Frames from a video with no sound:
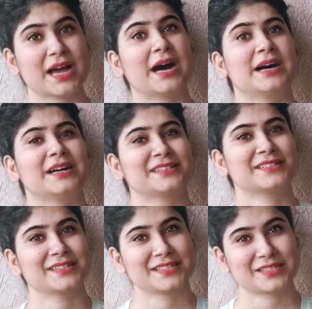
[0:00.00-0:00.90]
our
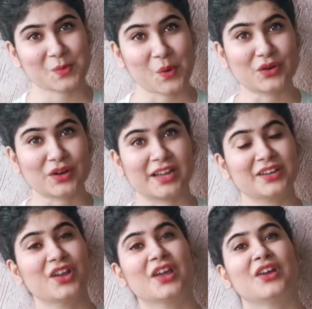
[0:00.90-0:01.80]

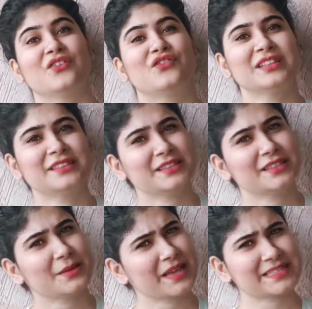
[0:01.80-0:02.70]
spoken with
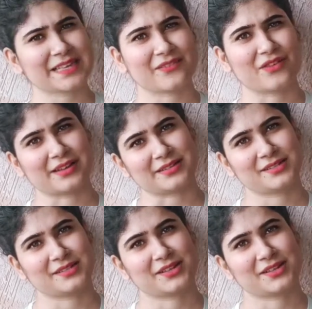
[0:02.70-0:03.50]
the basic one.